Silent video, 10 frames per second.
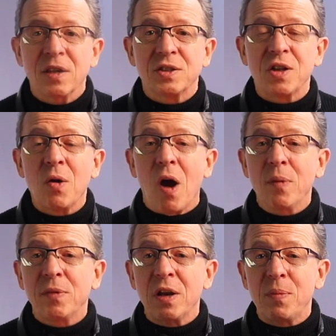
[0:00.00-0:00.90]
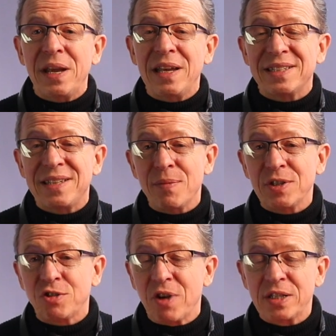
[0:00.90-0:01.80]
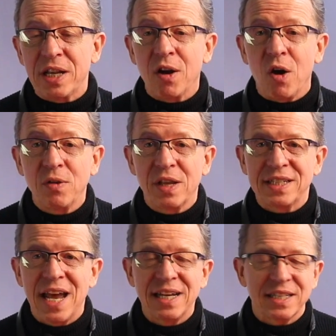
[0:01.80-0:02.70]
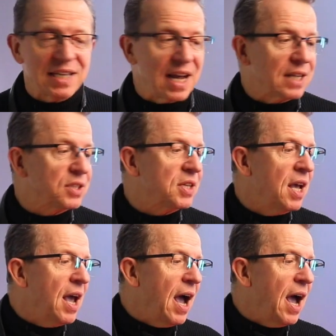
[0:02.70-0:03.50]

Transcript: So I'm going to be demonstrating on the tenor sax.